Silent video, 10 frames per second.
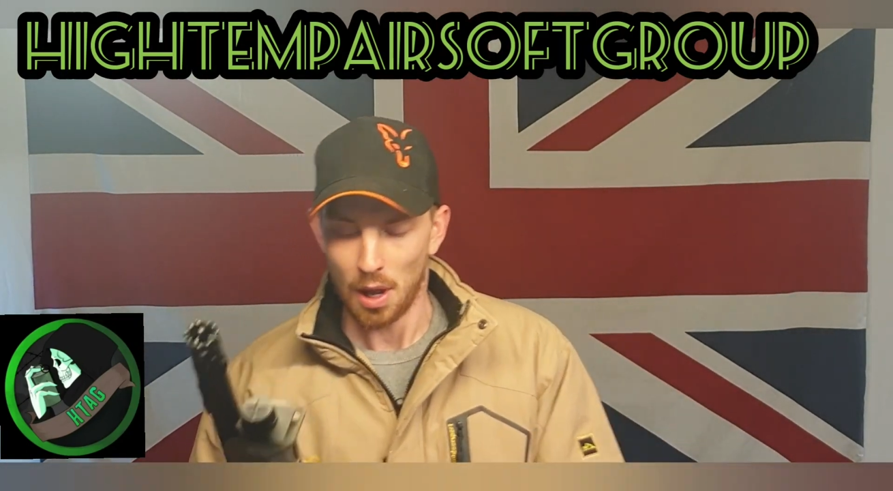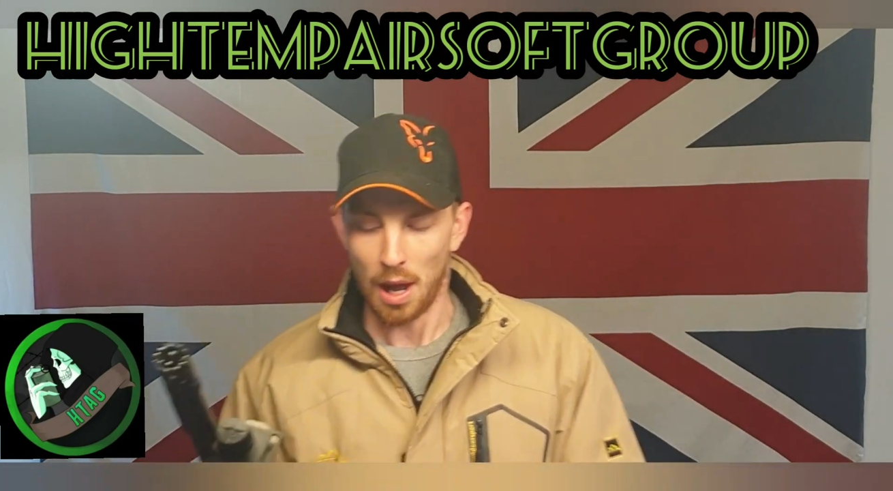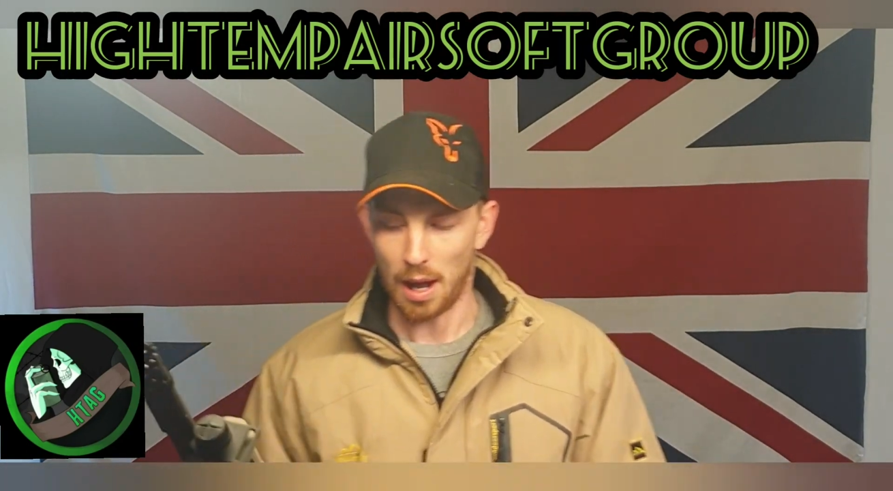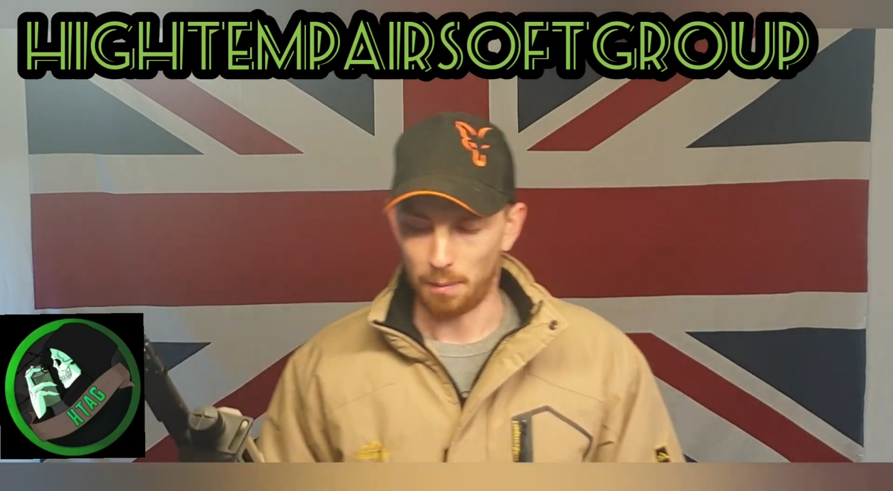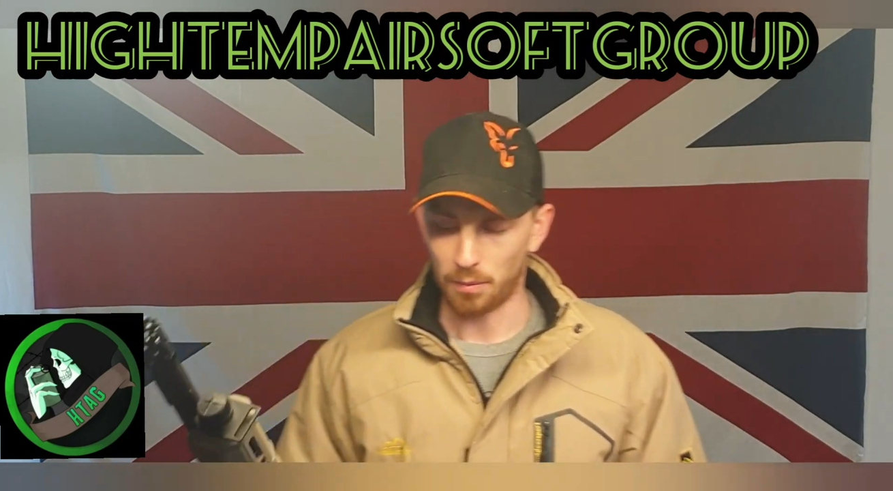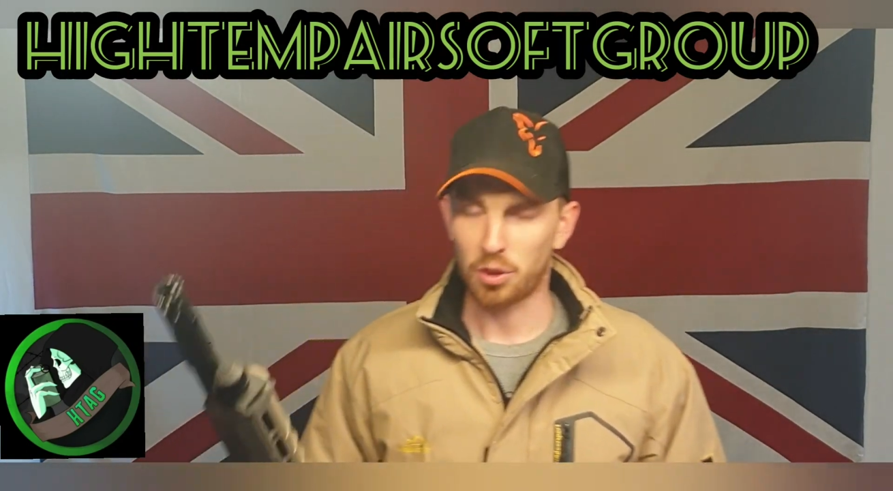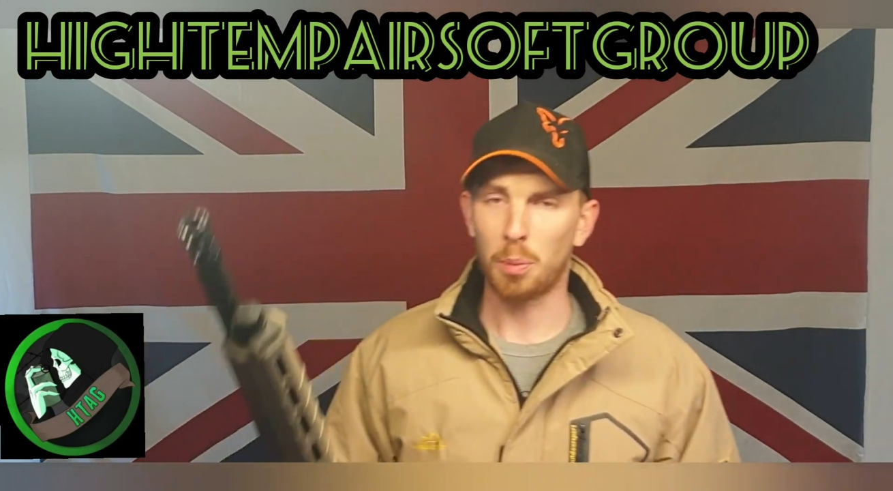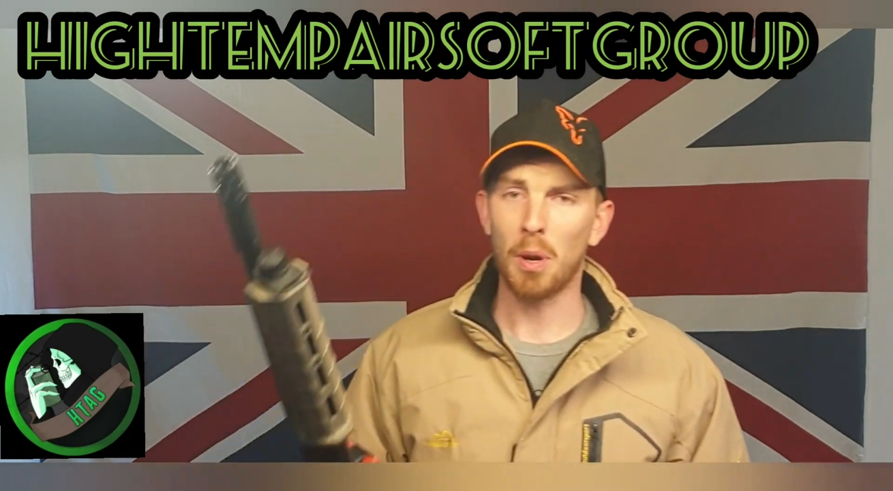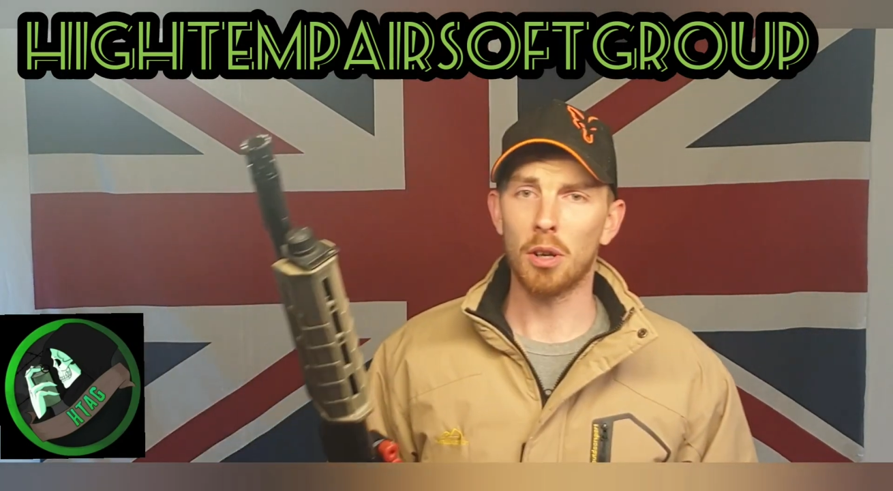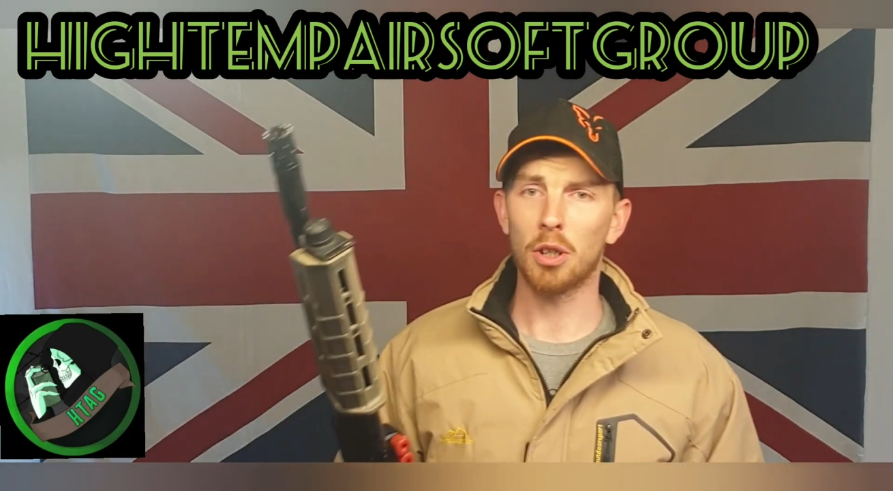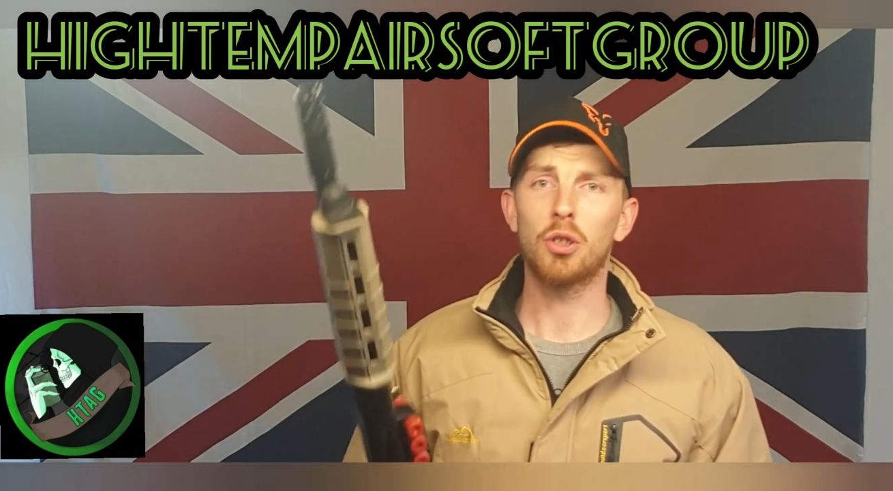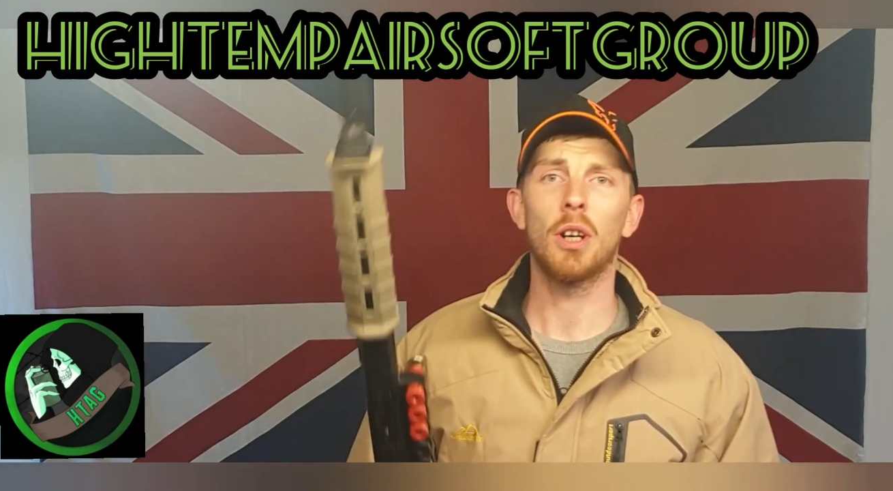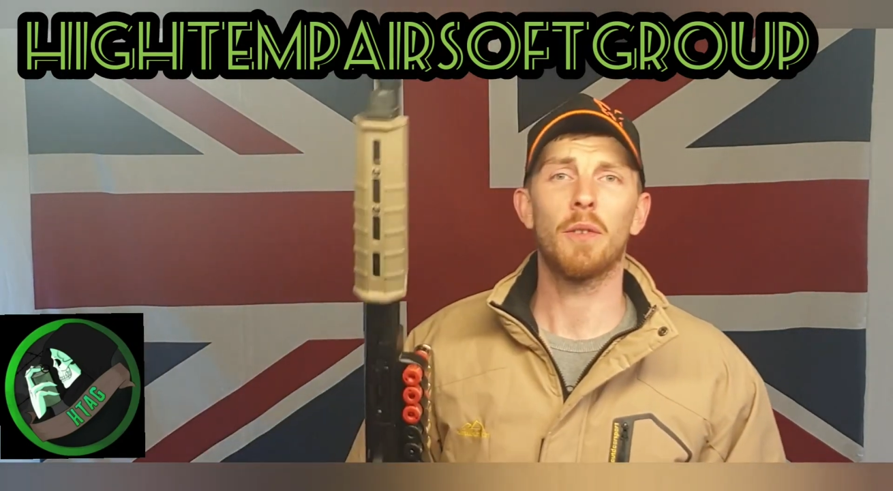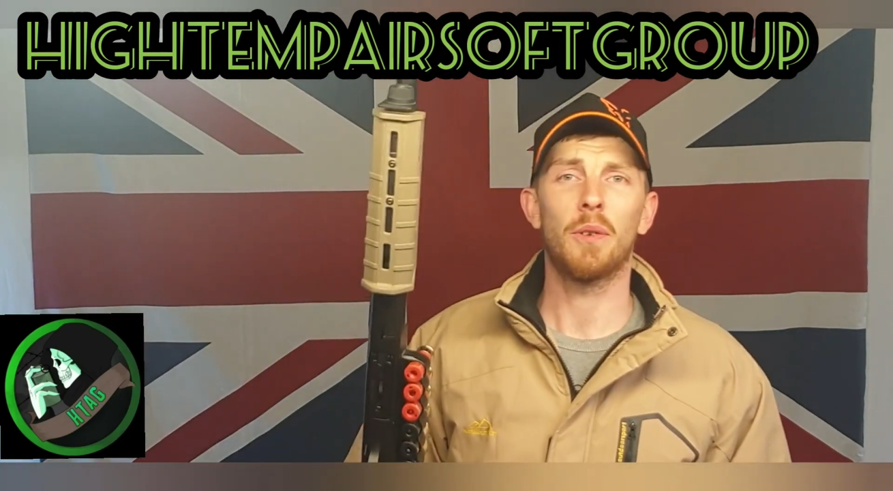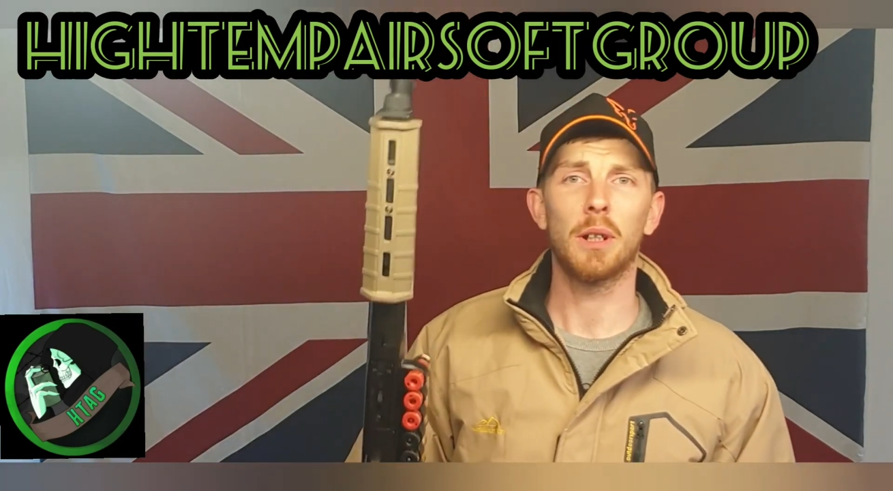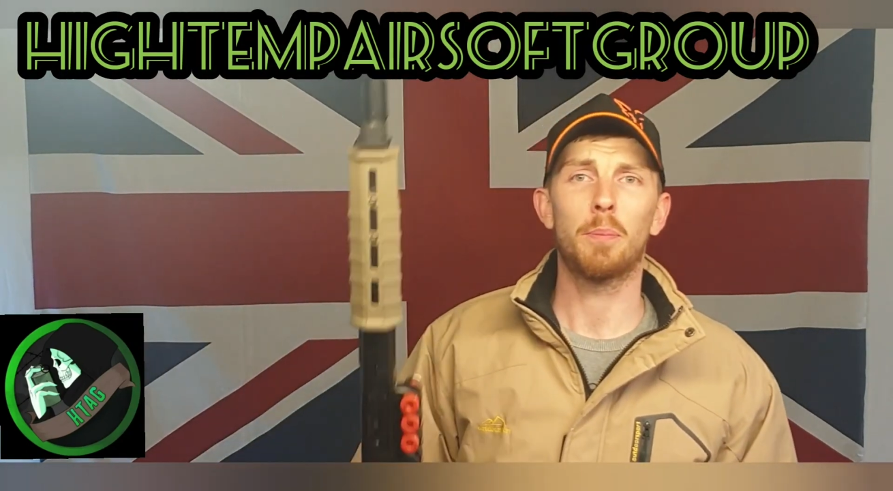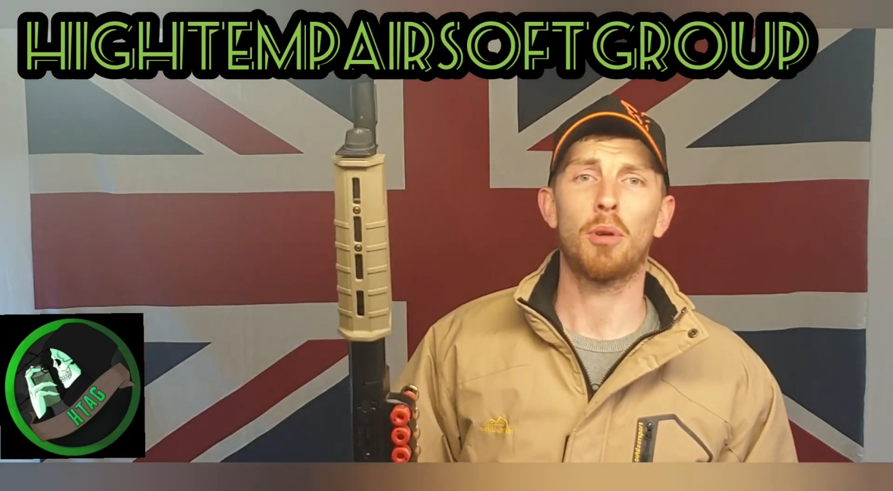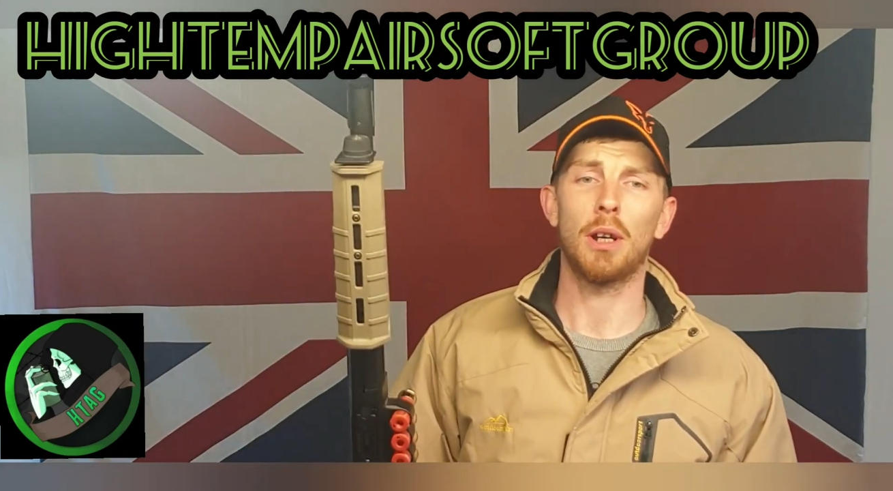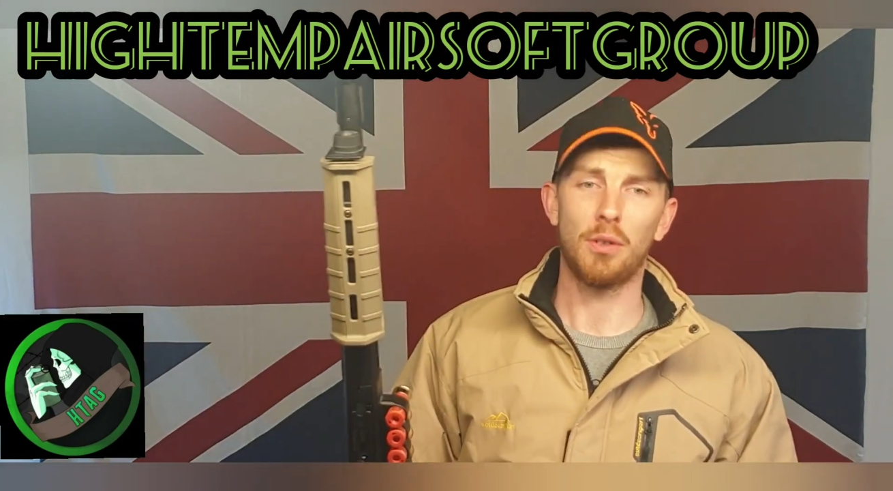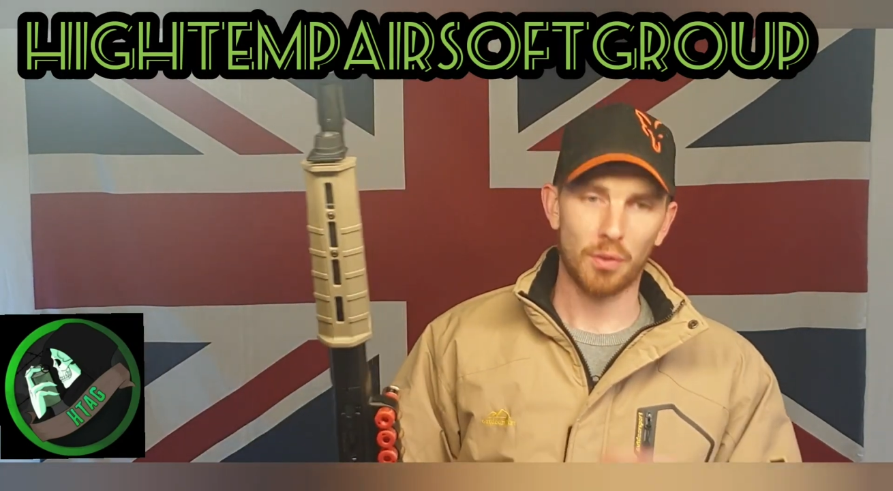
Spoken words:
To be honest, trying to find a price